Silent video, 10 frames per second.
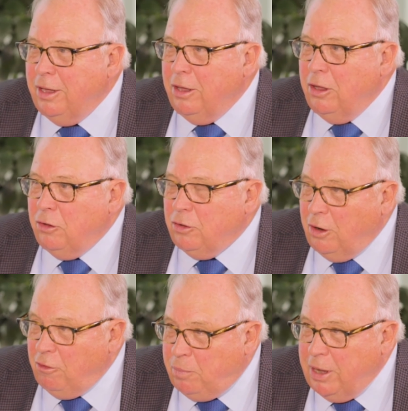Mm, so
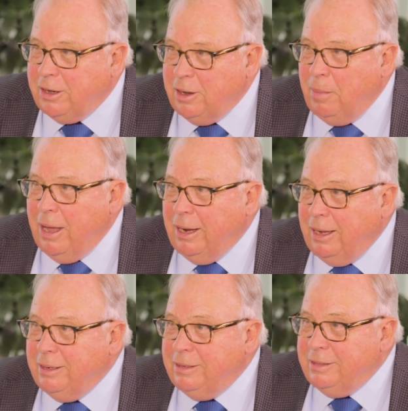I've picked a
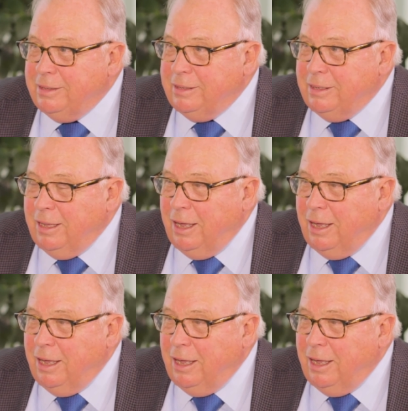matter yeah.